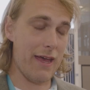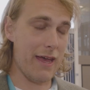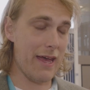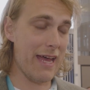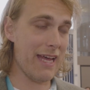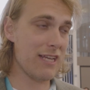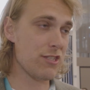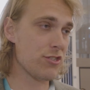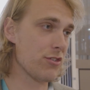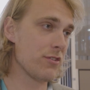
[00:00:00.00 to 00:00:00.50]

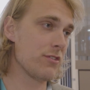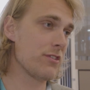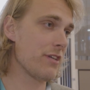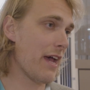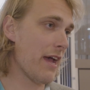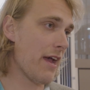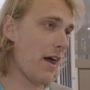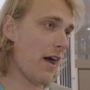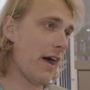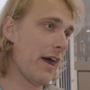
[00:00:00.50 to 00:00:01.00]
agent
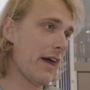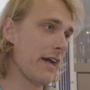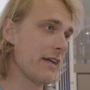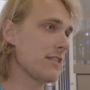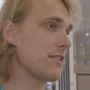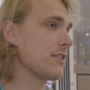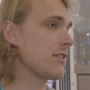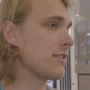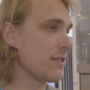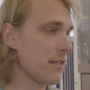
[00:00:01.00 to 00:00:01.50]

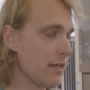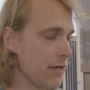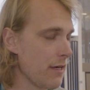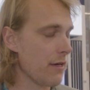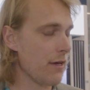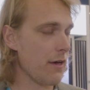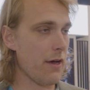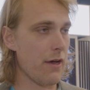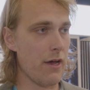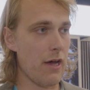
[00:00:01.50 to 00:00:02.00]
AIs,
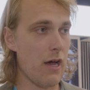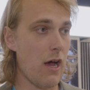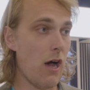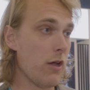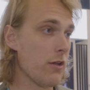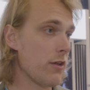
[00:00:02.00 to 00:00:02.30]
all